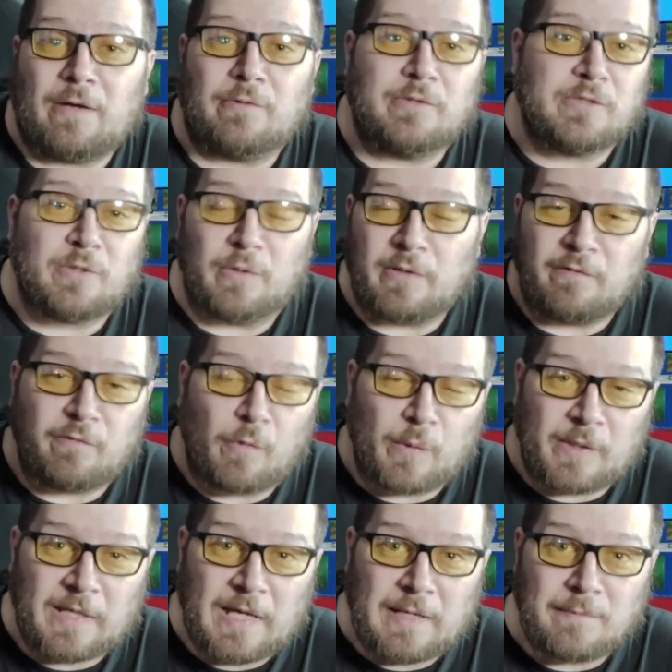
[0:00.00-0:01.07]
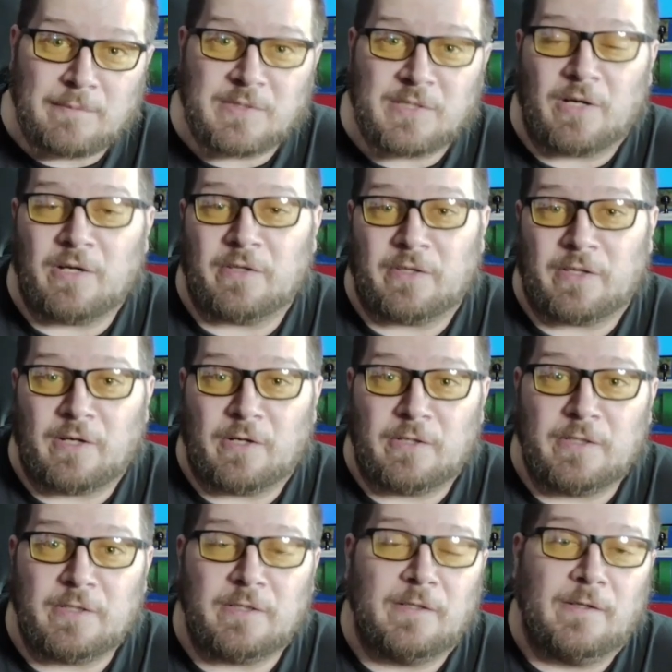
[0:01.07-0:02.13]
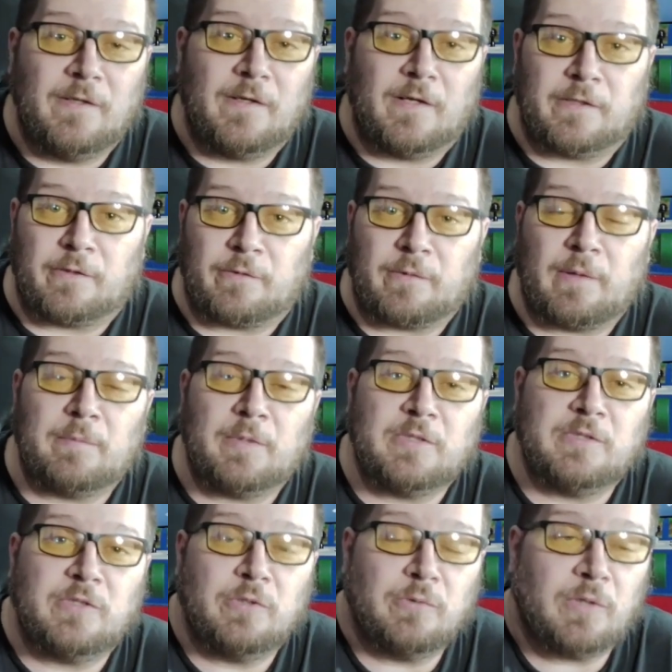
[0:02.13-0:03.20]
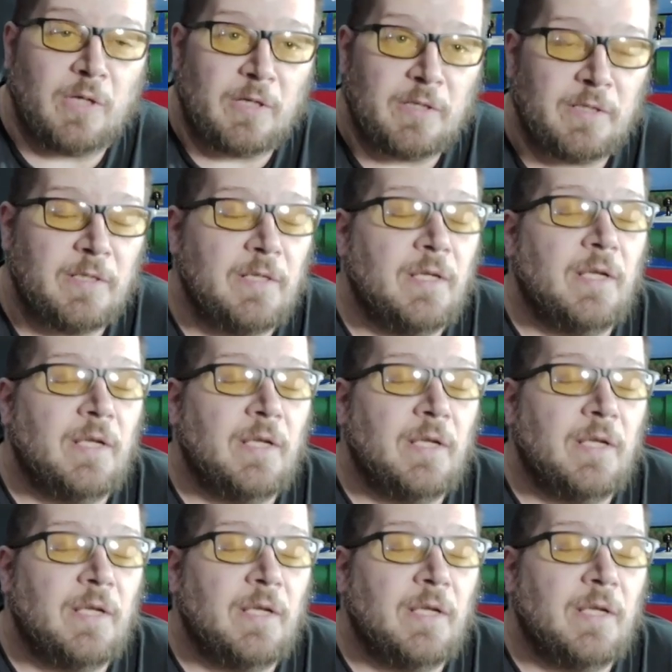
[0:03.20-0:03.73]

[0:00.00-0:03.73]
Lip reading: There's only 4 games on the cart, on the Gremlin 2 cart.